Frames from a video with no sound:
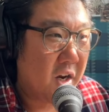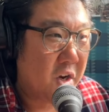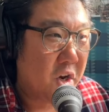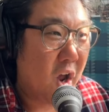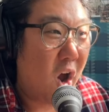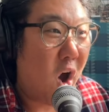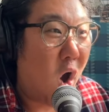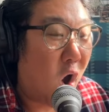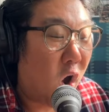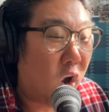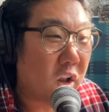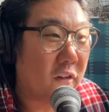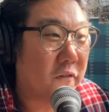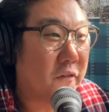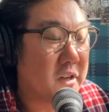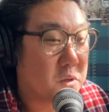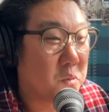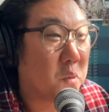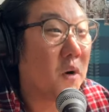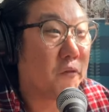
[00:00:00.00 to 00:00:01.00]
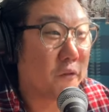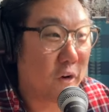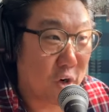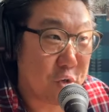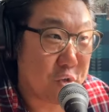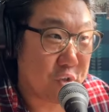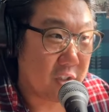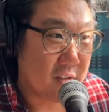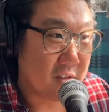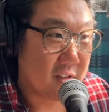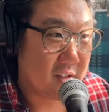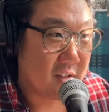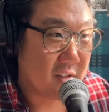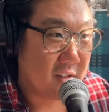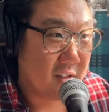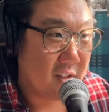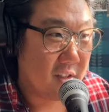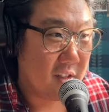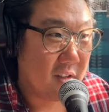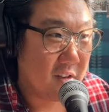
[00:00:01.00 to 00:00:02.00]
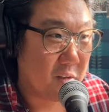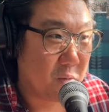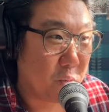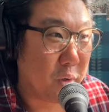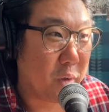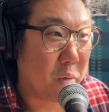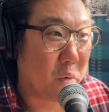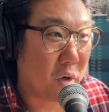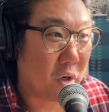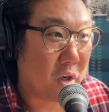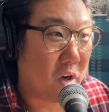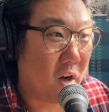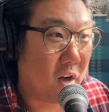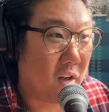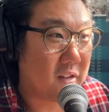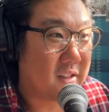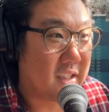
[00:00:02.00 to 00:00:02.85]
all of us were virgins. We were called